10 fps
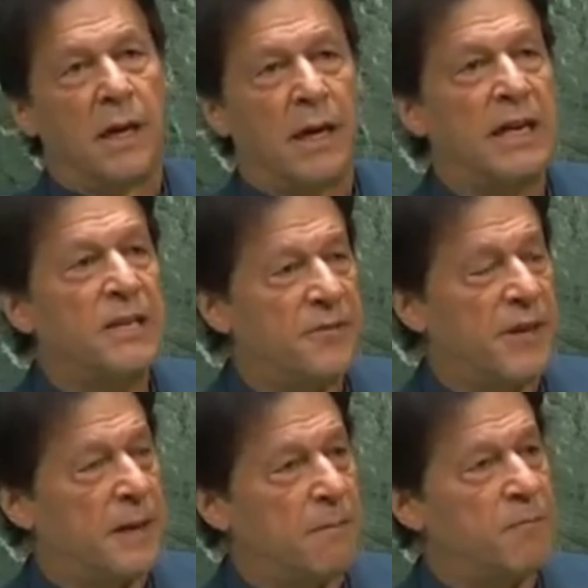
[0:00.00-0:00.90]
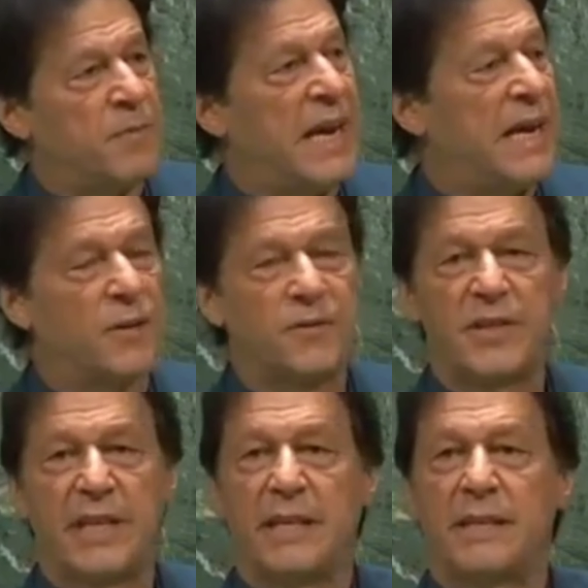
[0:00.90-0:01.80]
Khalifa, the head of
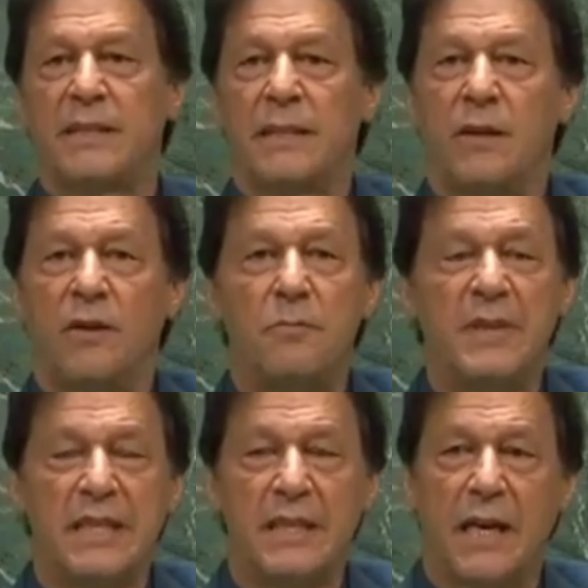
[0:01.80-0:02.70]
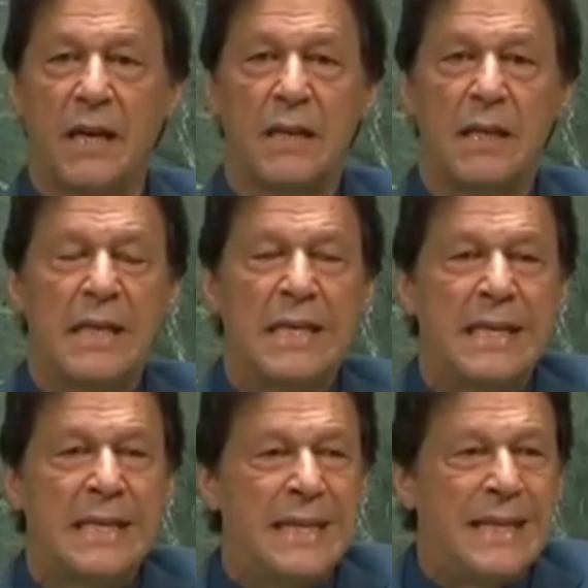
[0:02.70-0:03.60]
state of Medina,
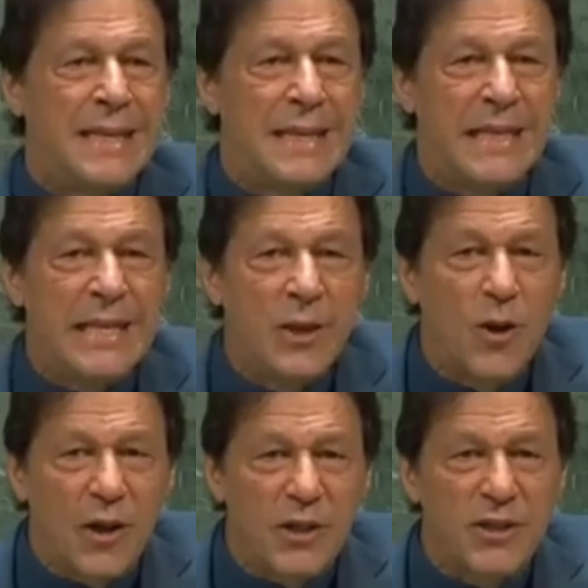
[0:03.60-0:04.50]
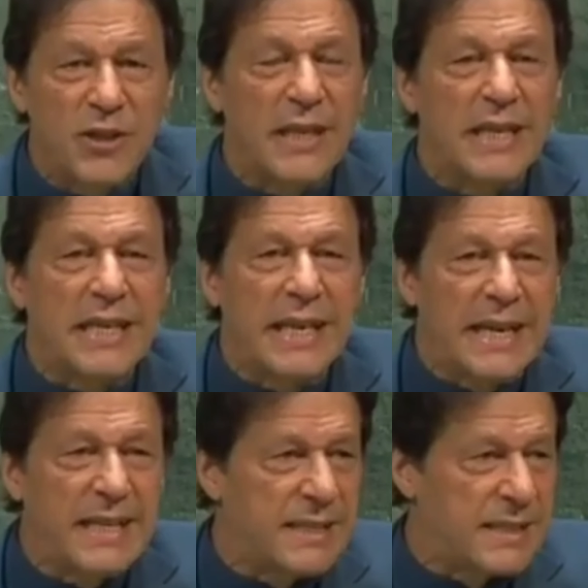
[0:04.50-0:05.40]
he lost a
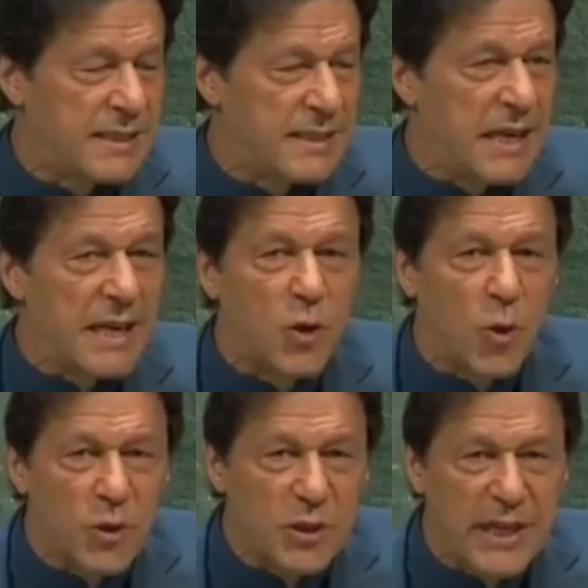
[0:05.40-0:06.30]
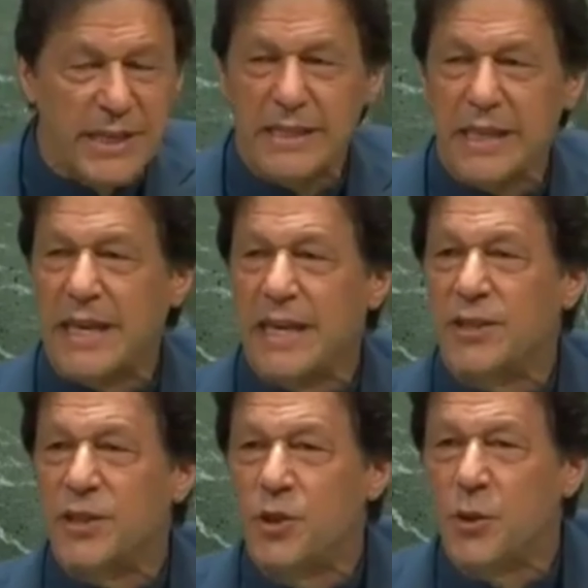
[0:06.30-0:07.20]
court case
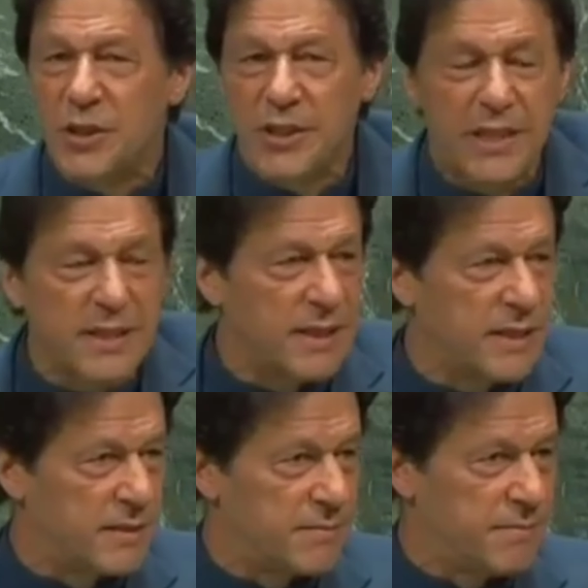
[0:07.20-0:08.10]
against a Jewish citizen.